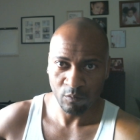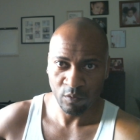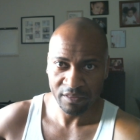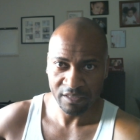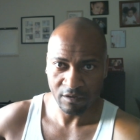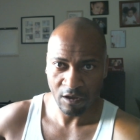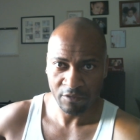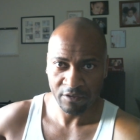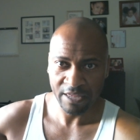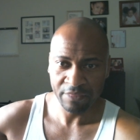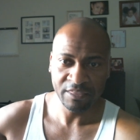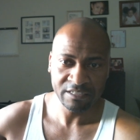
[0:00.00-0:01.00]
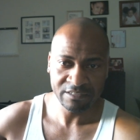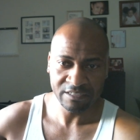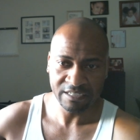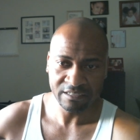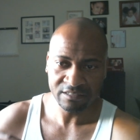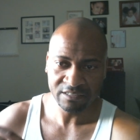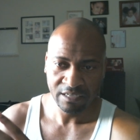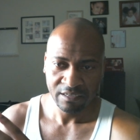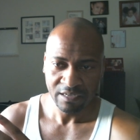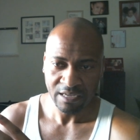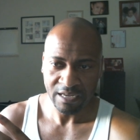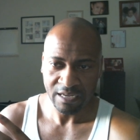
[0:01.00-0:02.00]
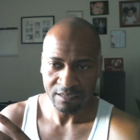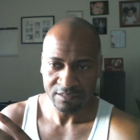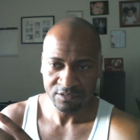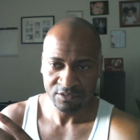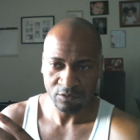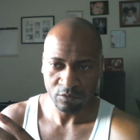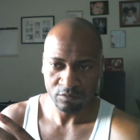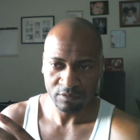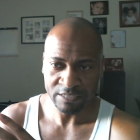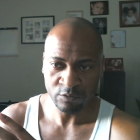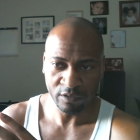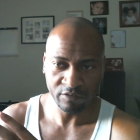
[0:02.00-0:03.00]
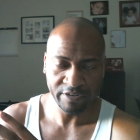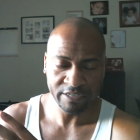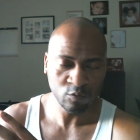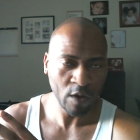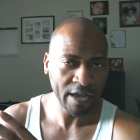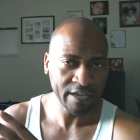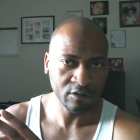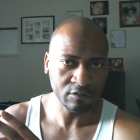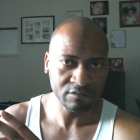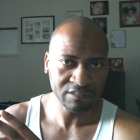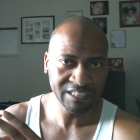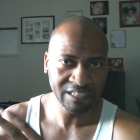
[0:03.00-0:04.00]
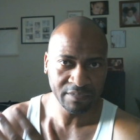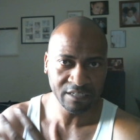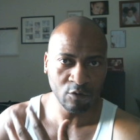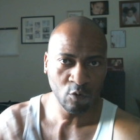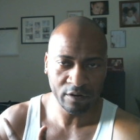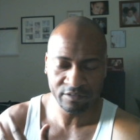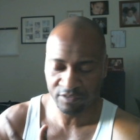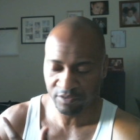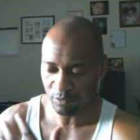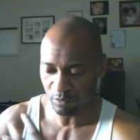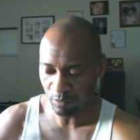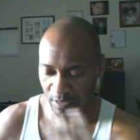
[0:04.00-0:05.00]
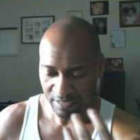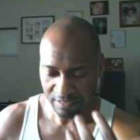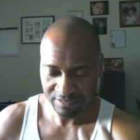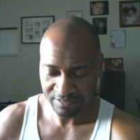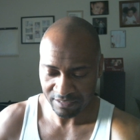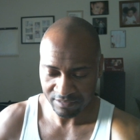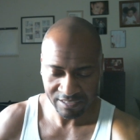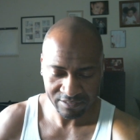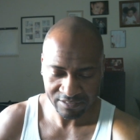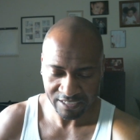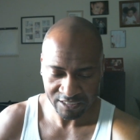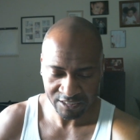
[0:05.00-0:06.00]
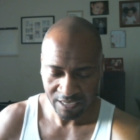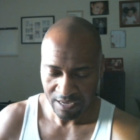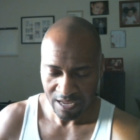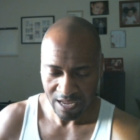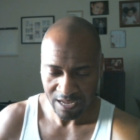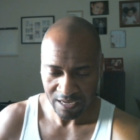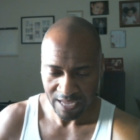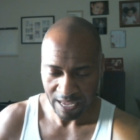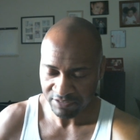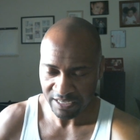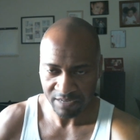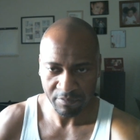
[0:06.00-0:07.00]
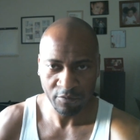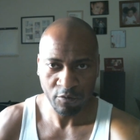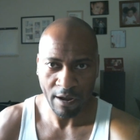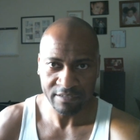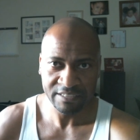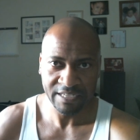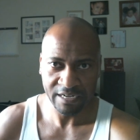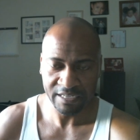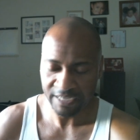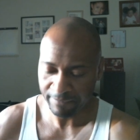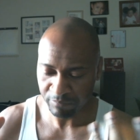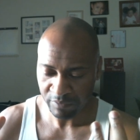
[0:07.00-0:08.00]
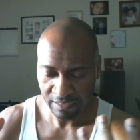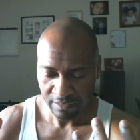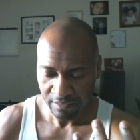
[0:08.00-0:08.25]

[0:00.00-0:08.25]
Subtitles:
within other ethnicities. So that's one of the reasons why you don't see me going to statistics. I've said it before, I'll say it again.